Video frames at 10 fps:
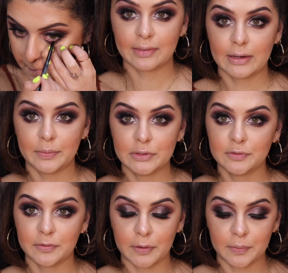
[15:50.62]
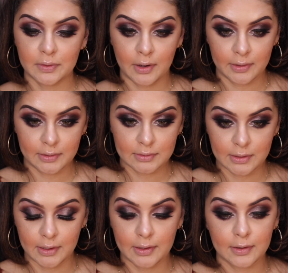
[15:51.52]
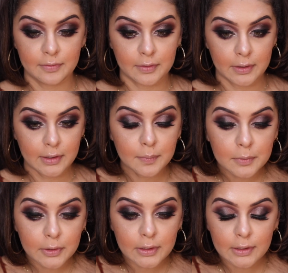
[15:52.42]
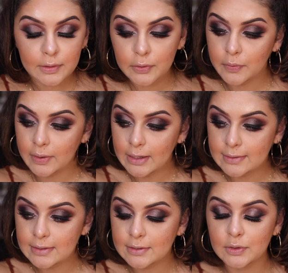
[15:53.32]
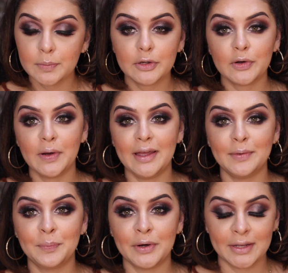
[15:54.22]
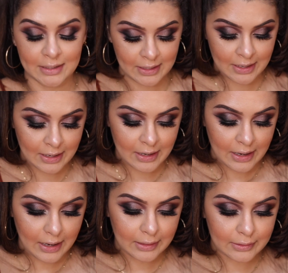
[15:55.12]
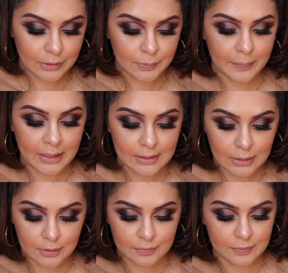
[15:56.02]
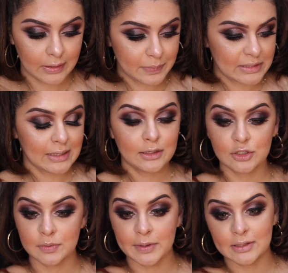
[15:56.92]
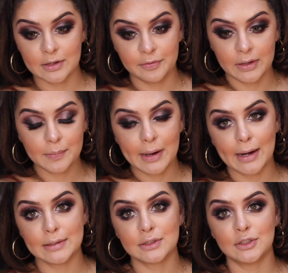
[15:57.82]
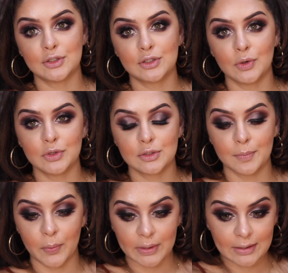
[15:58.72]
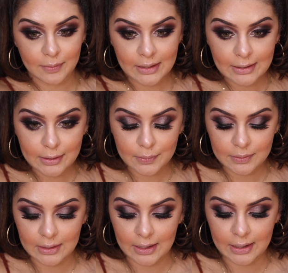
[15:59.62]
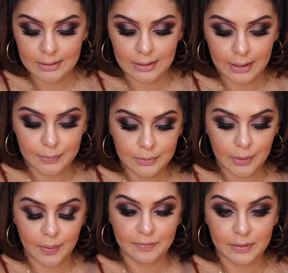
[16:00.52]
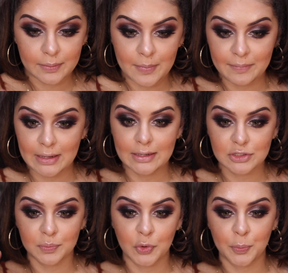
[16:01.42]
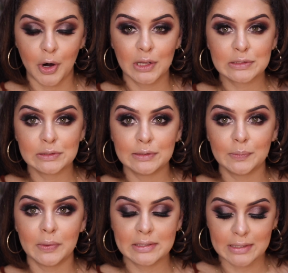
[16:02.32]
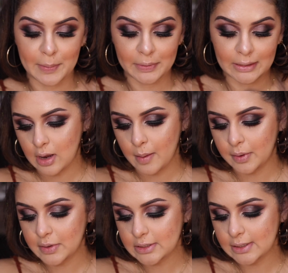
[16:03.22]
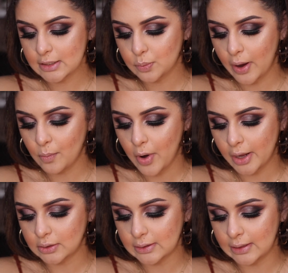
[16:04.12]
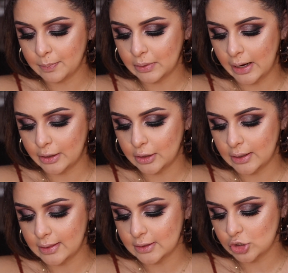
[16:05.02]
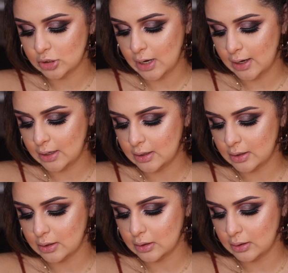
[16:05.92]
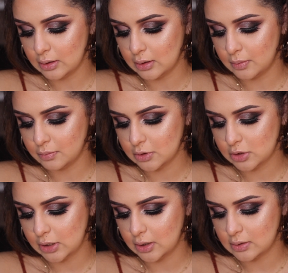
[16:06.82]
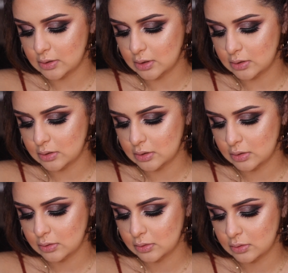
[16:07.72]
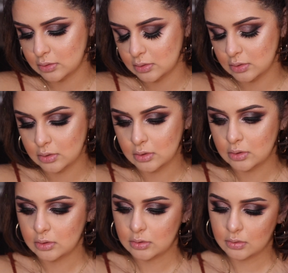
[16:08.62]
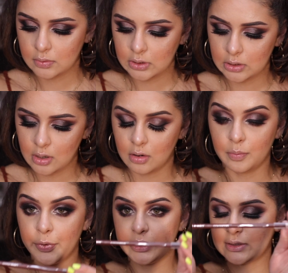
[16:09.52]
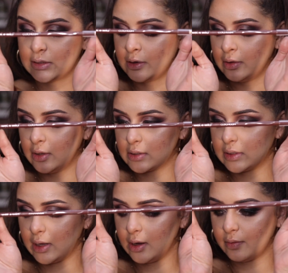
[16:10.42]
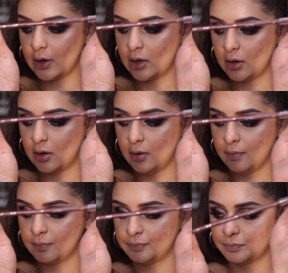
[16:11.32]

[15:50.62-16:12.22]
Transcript: I think I went too far with the highlight today, and I feel like I'm looking a little crazy, so I'm going to go ahead and put a little bit of lipstick, just because I feel like my eyes are just so smoky right now that, I know, I feel like maybe I need some more bronzer. What is happening? I'm going to be using this Wet n Wild lip liner in the shade, what shade is this? Don't really know, but this is how it looks like right here.